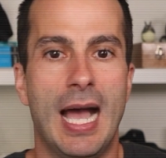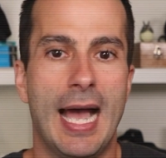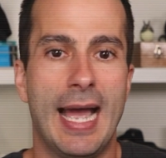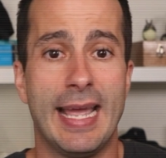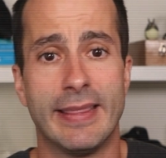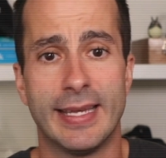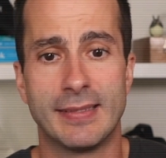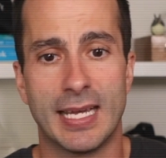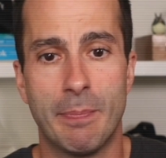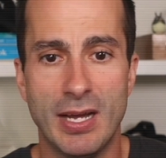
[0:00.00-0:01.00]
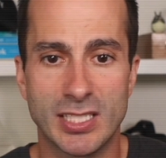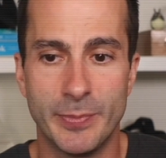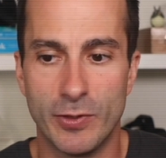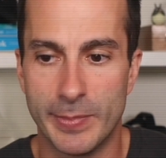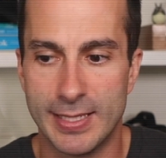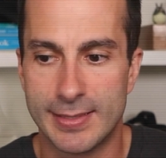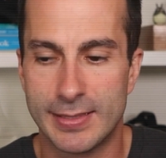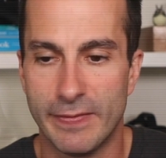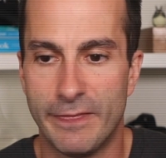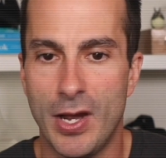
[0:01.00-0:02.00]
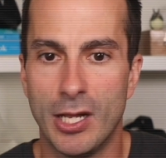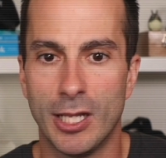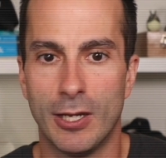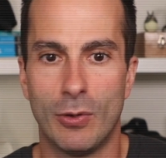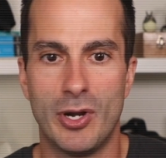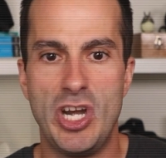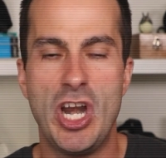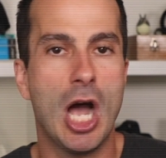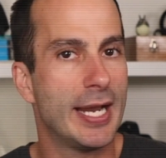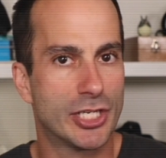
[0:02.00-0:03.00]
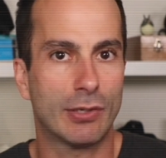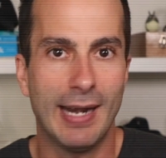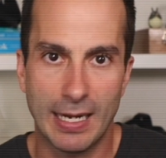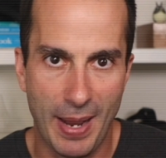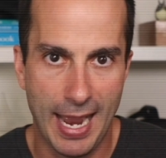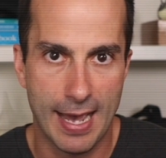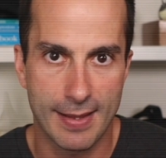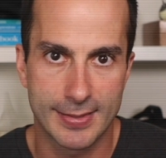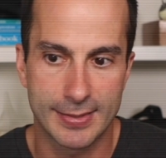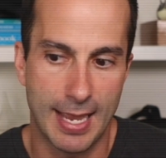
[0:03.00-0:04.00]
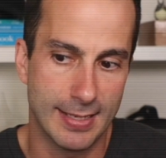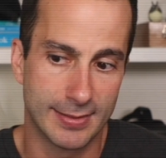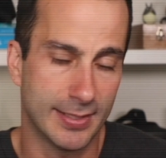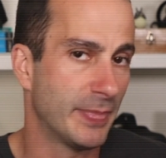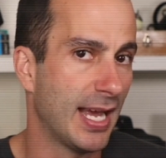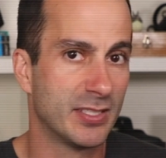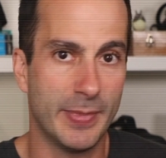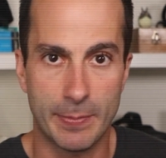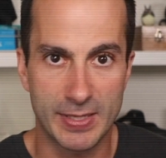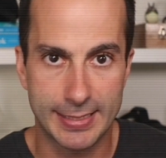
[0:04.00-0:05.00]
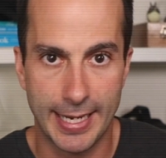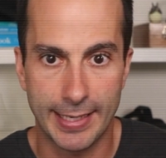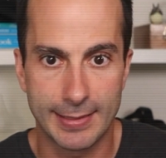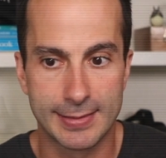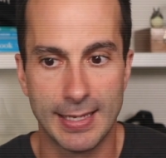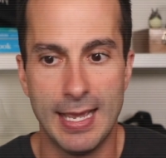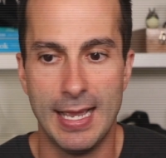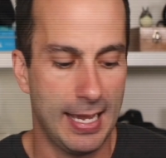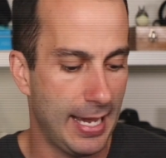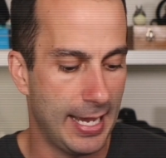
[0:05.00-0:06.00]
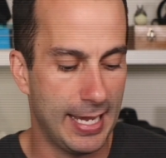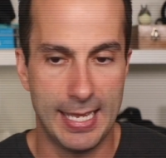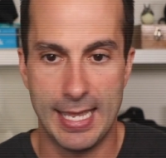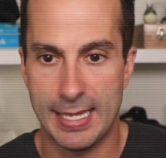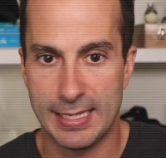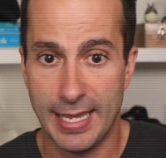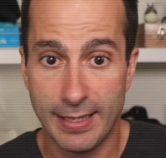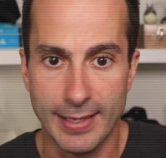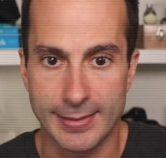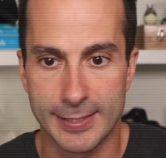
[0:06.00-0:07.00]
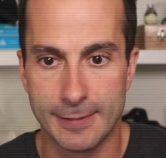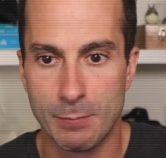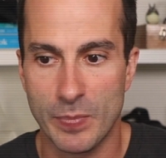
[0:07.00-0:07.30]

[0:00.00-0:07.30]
And things like mouse movements follow non-direct paths and sometimes make mistakes like this.